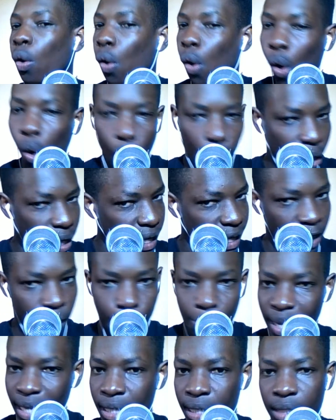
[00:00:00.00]
on his
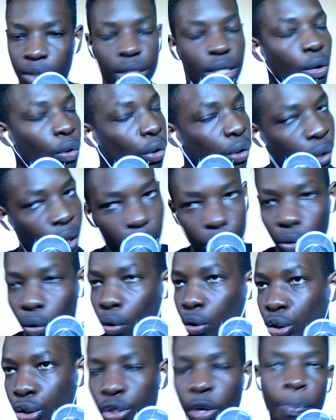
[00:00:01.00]
best, on you know,
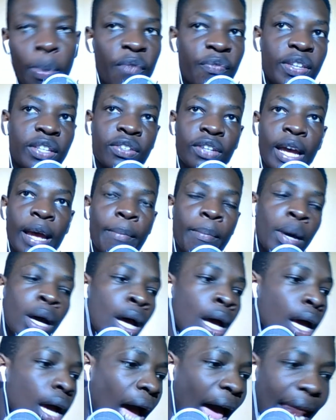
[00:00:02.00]
on top of his game,
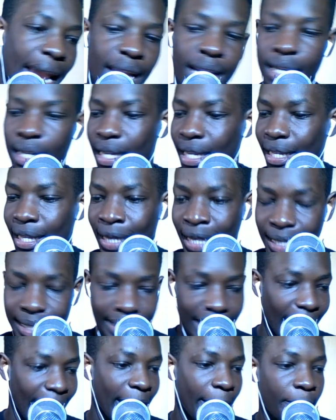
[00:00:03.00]
and this
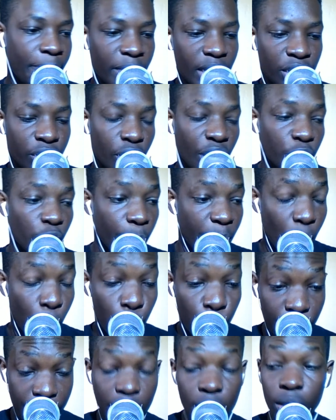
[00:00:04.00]
time it's going to be a
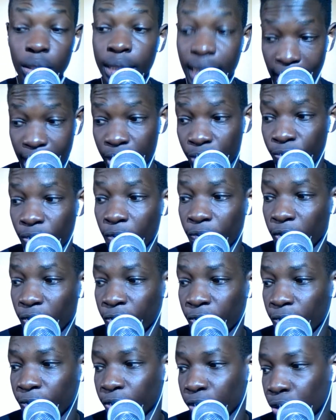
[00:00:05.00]
real test for for,
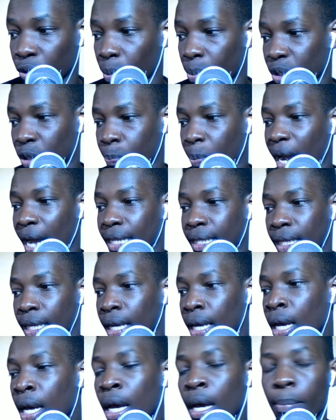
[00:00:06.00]
for, for Thomas Partey,
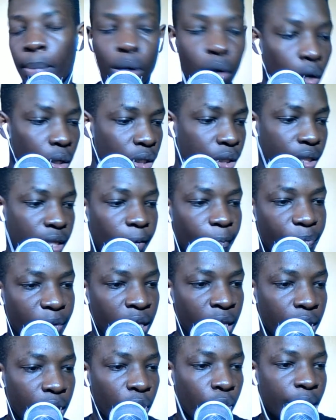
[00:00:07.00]
because
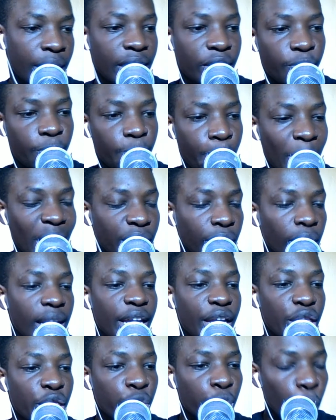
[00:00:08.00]
you know he's
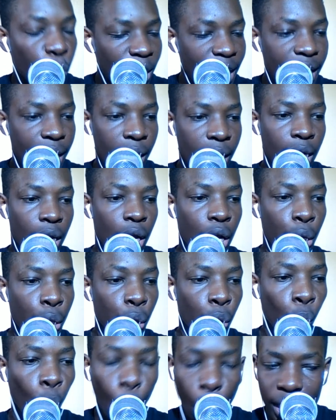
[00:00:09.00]
battling three
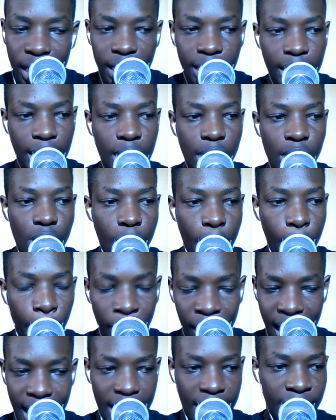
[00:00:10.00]
quality
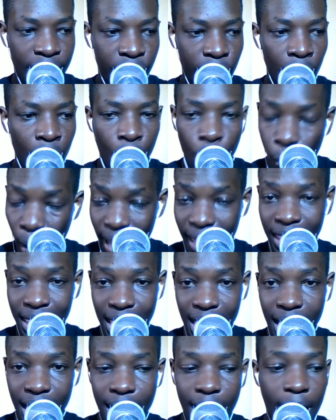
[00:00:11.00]
players who I
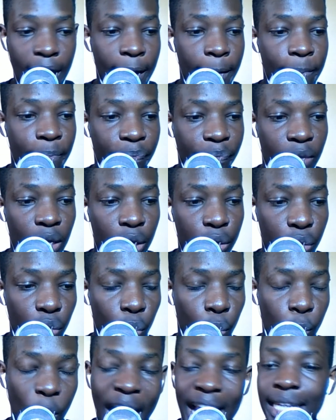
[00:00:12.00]
think um, you know
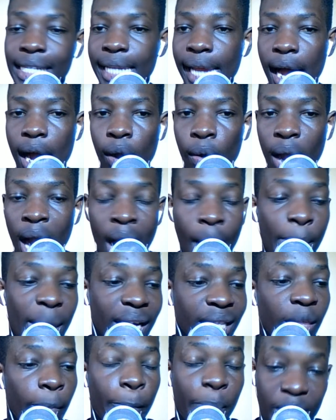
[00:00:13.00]
right now are
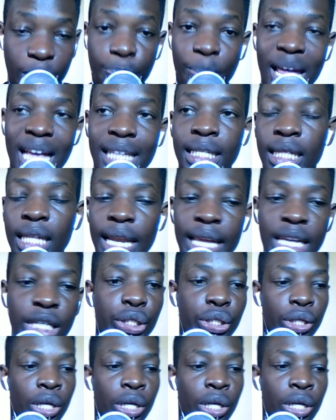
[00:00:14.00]
among the best players in the league.